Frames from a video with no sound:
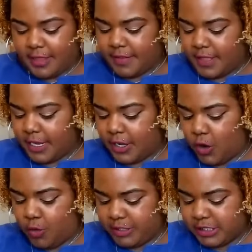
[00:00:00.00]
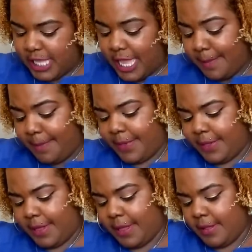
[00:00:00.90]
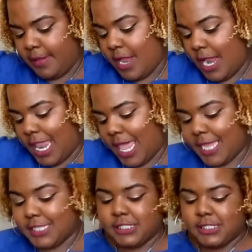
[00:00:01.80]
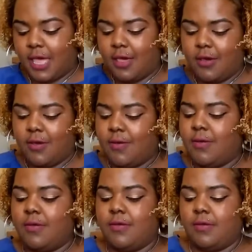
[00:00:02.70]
and then it opens up like so.